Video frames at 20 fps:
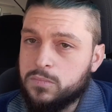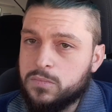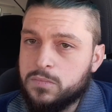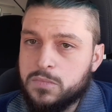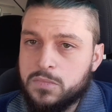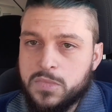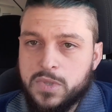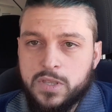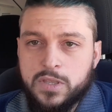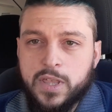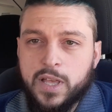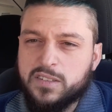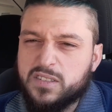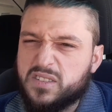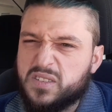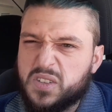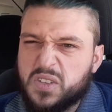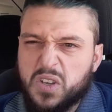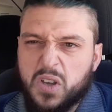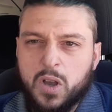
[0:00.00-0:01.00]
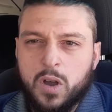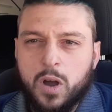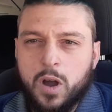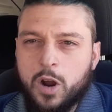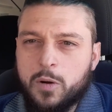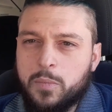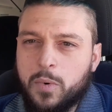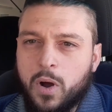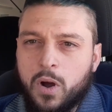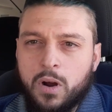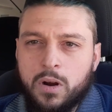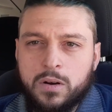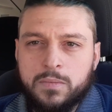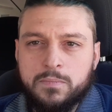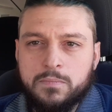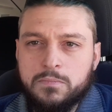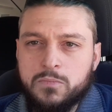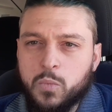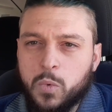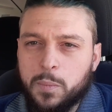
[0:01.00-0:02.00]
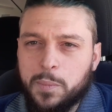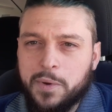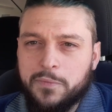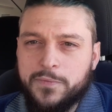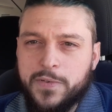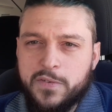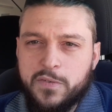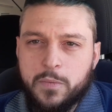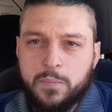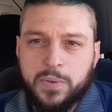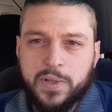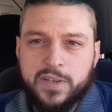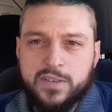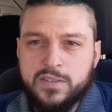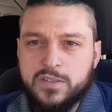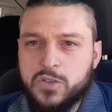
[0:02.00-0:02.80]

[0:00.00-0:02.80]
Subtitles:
That's a cigar bar, one of my favorite places.